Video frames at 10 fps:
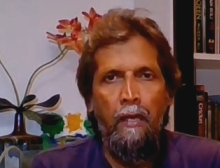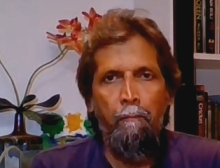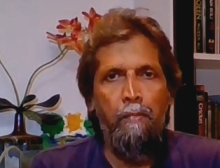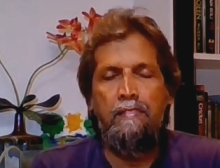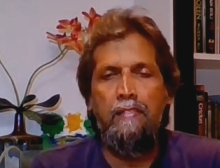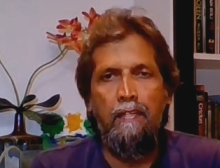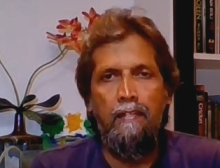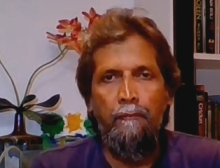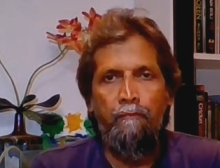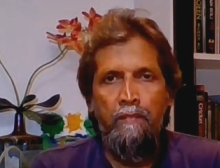
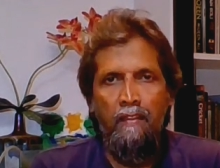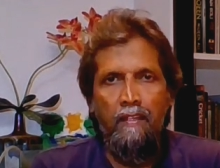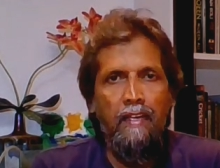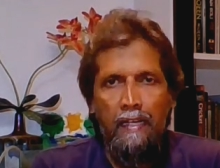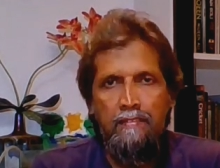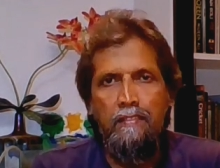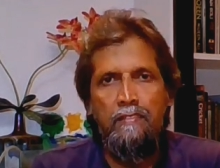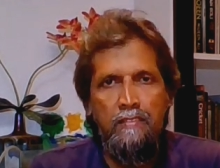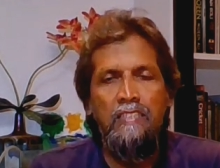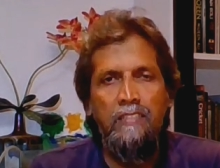Basically, the gas
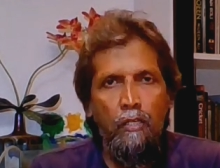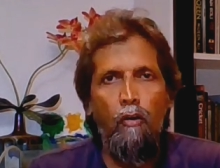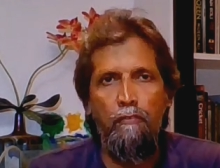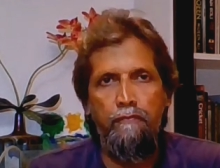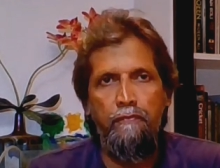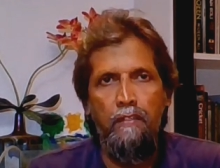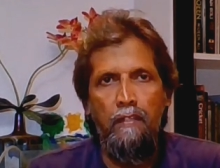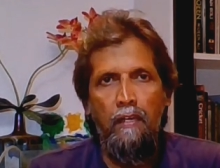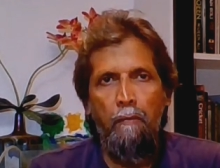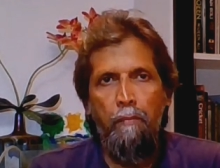is turned off
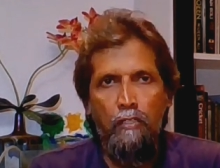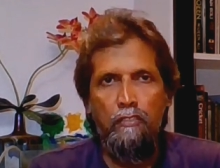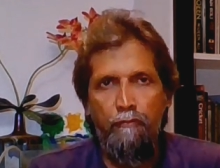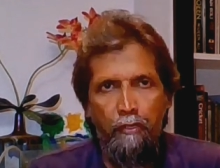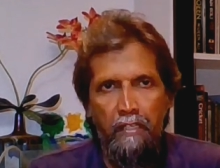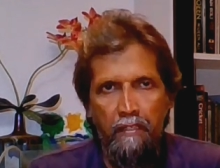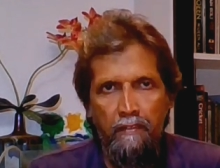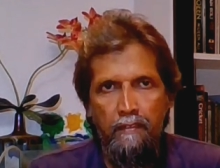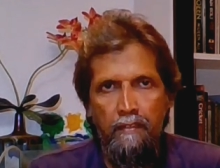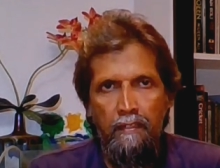because of rain
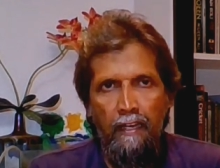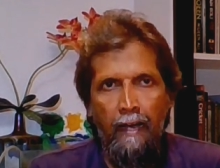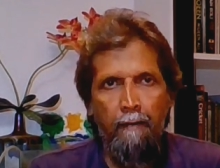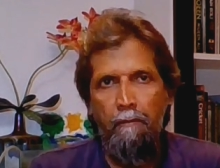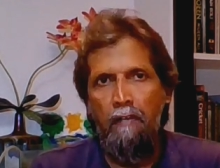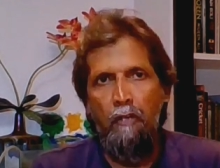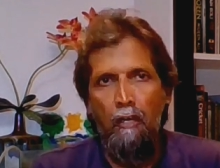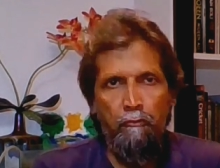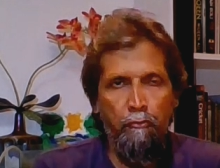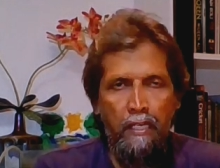and, and
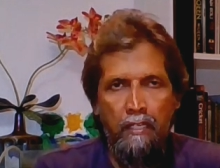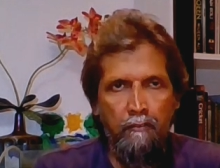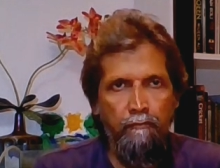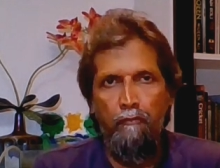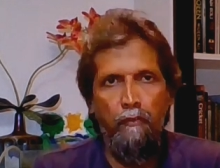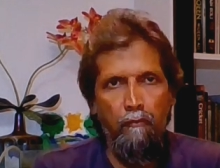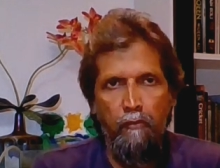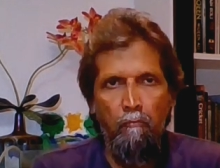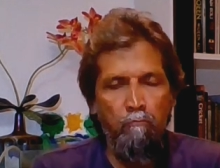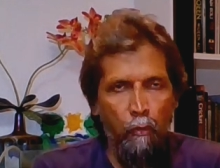ran rain for, for,
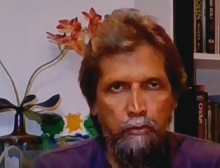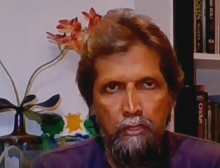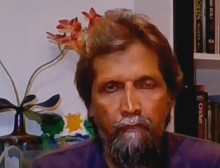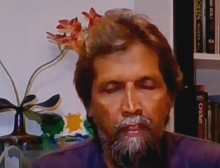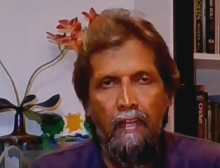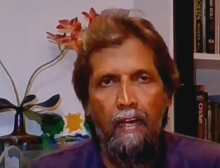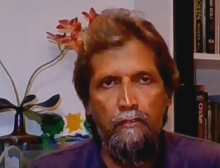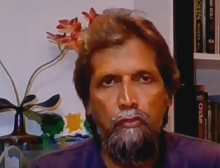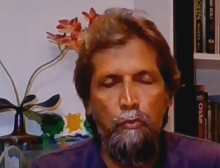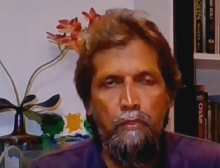for most of the
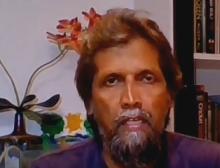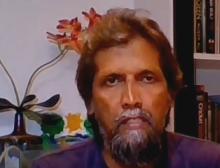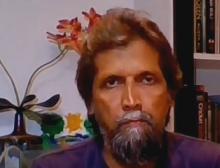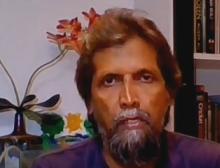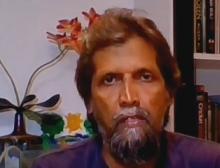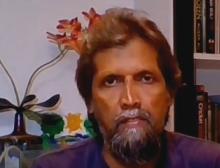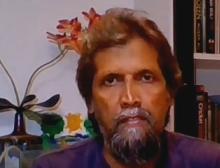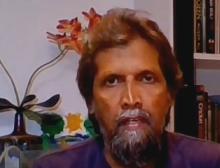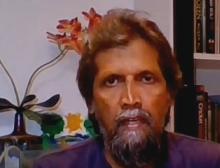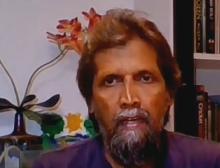last two days
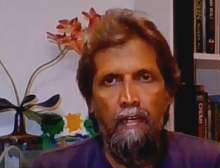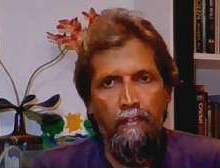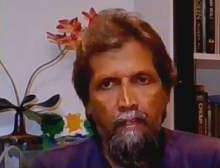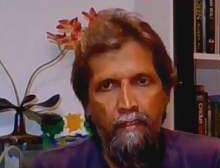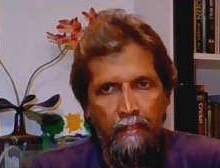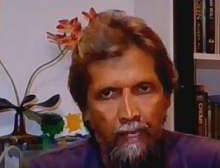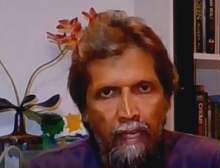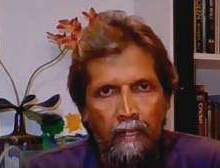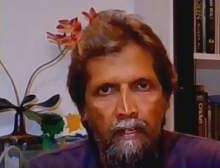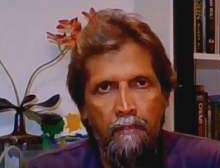because I, I think
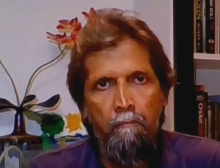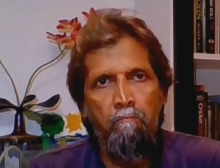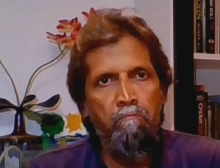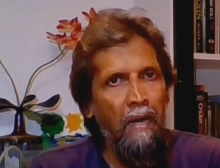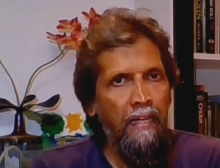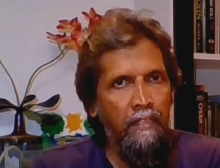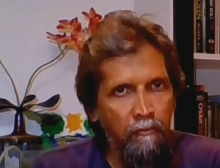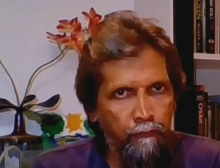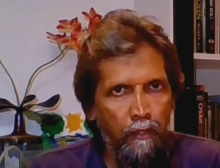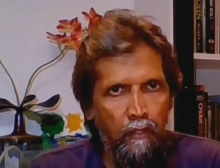England,
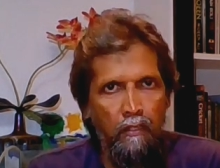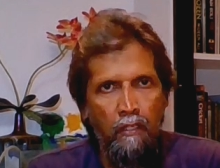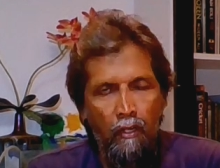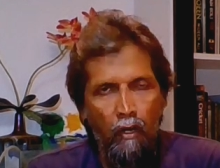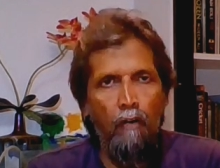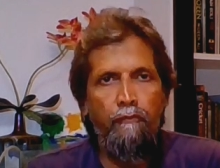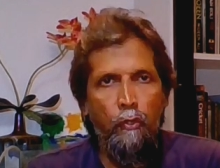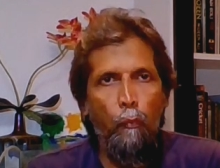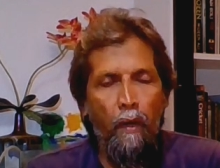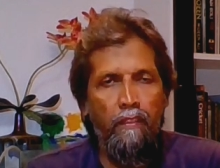mindful of
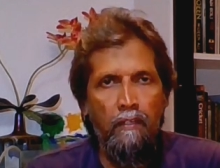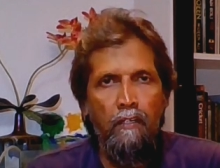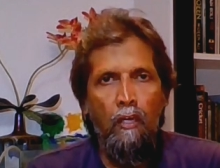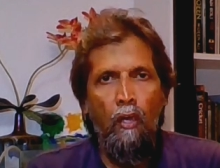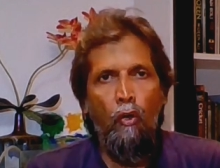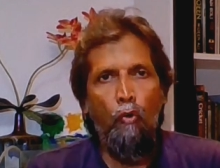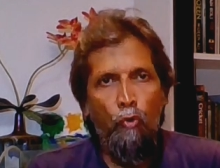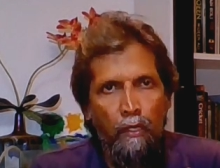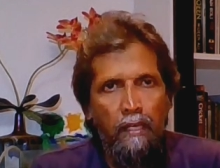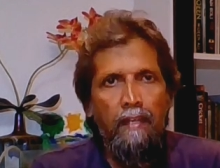the weather,
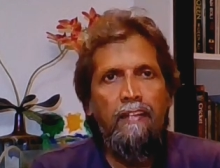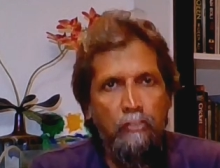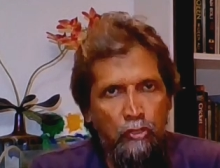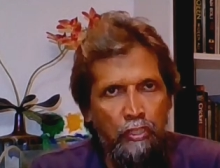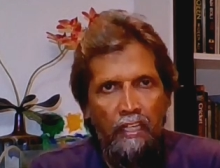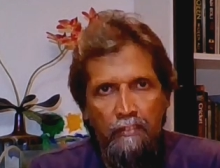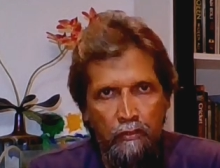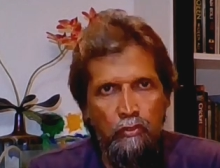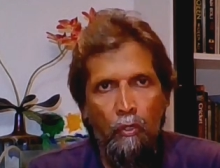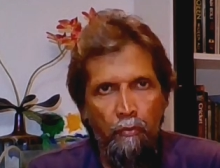really
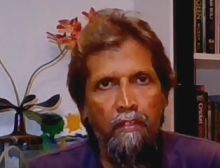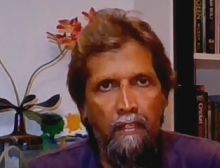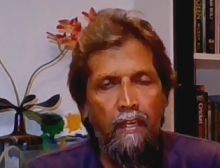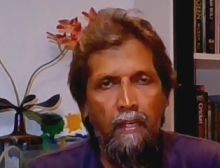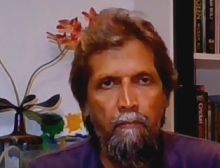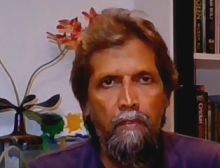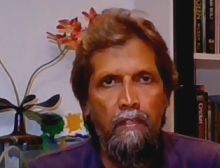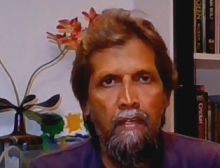chased down the game.